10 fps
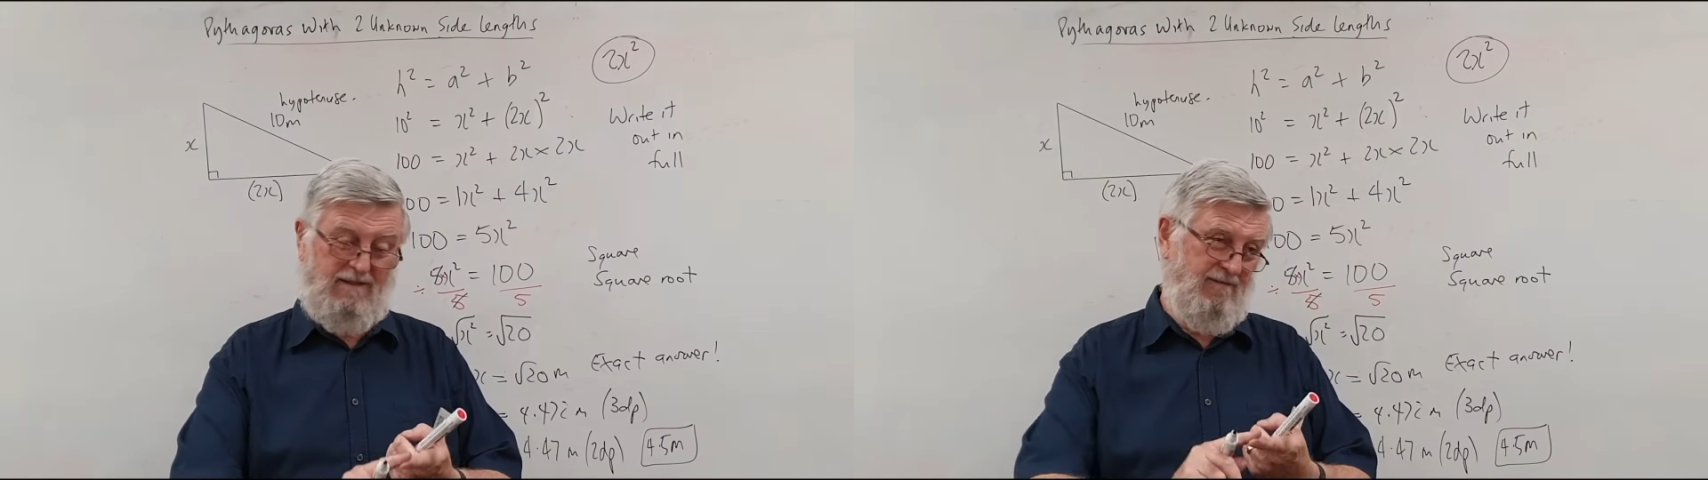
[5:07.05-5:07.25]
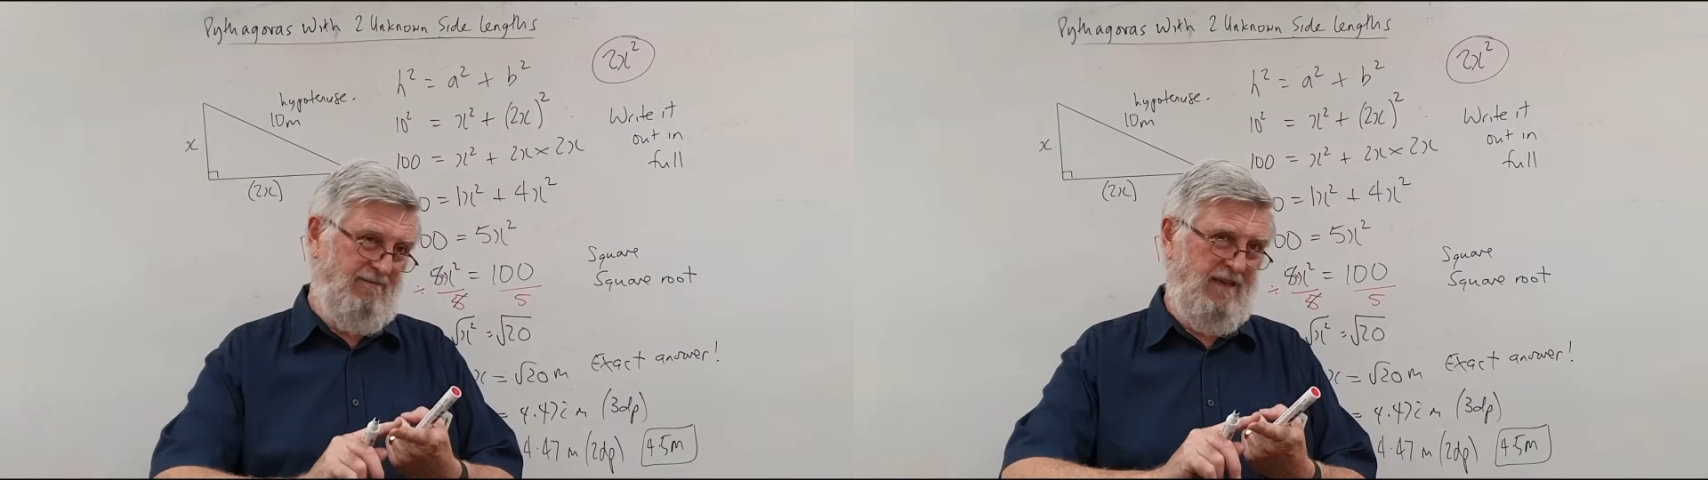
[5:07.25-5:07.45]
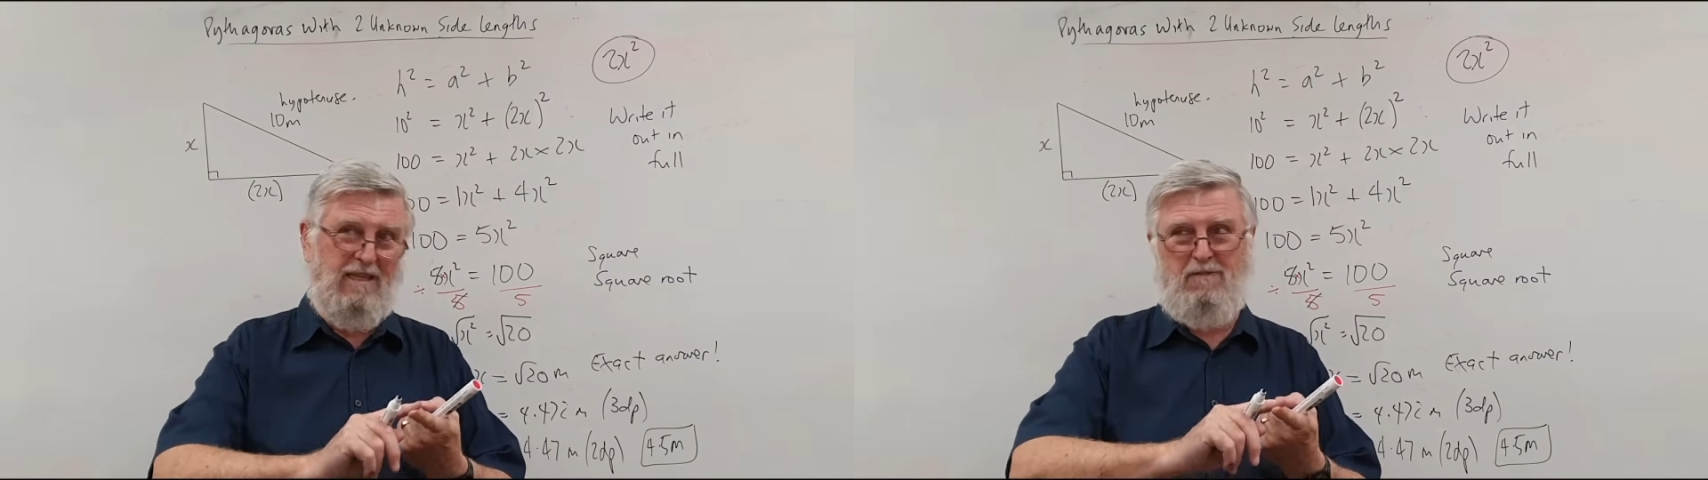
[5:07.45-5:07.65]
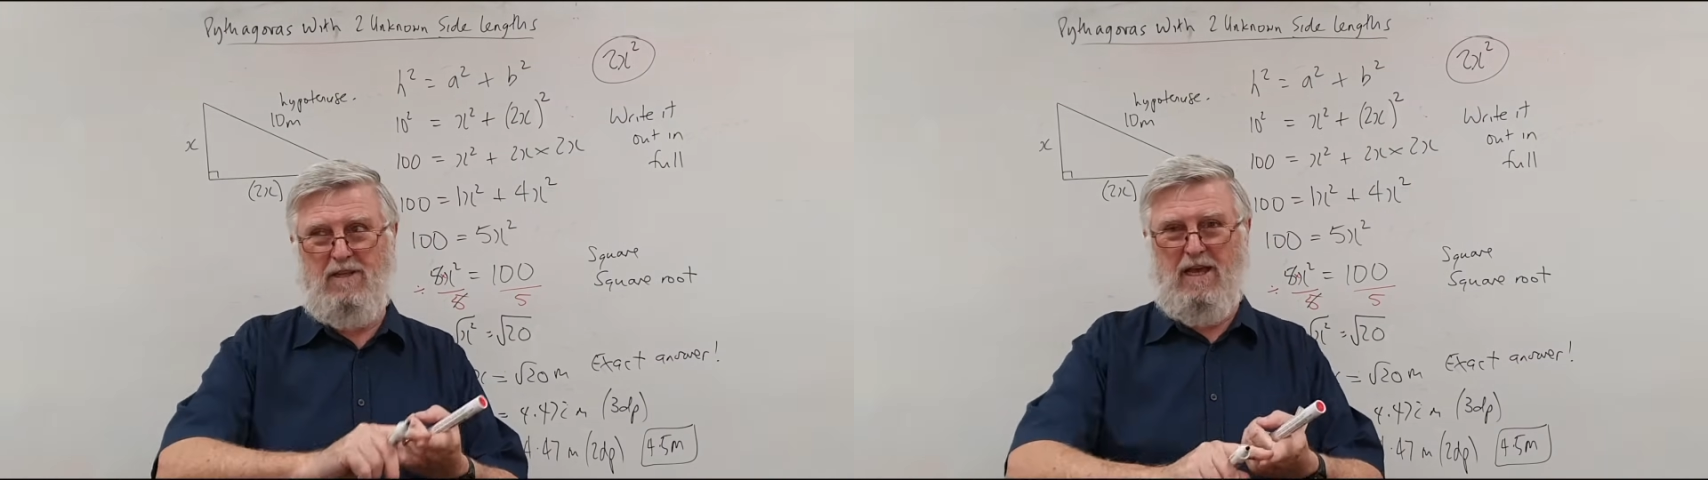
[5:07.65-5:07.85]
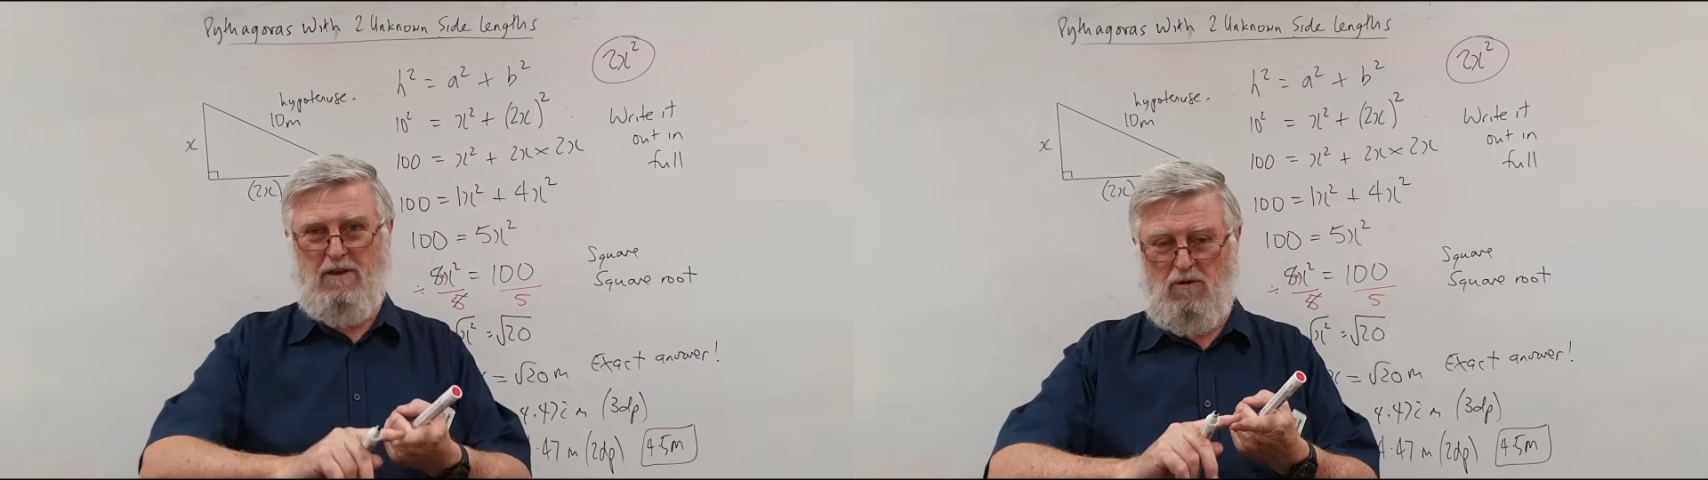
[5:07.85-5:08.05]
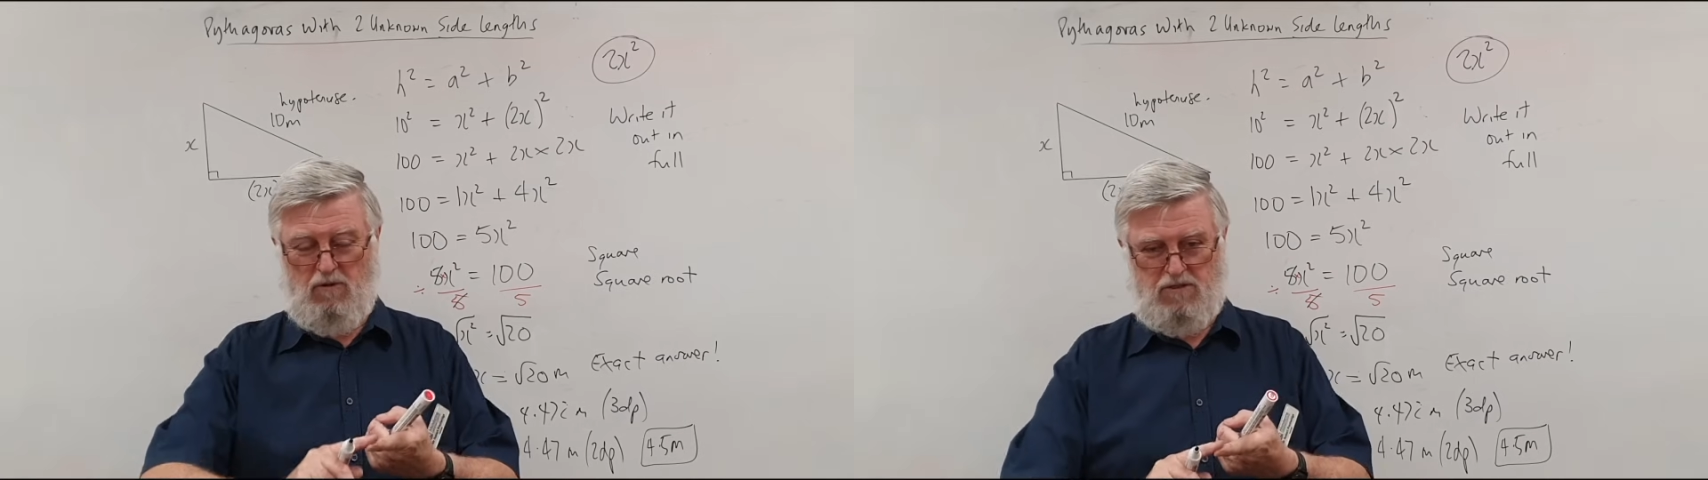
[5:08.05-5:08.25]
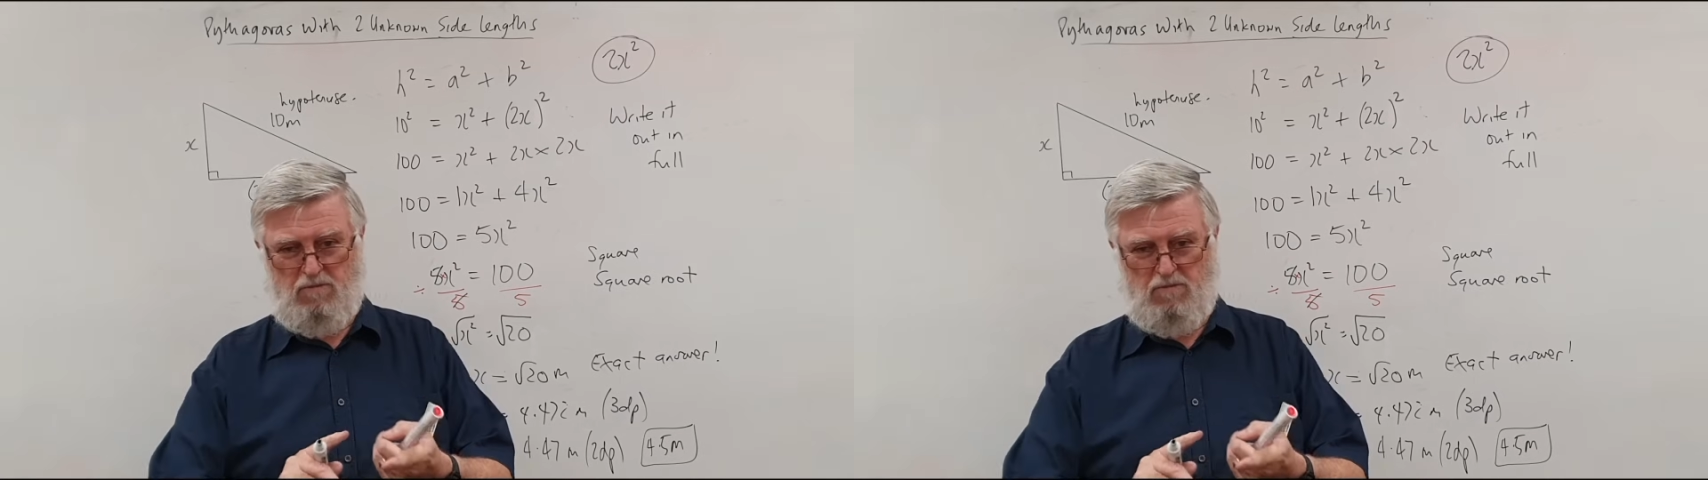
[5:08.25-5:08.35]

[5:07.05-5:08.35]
and any video you watch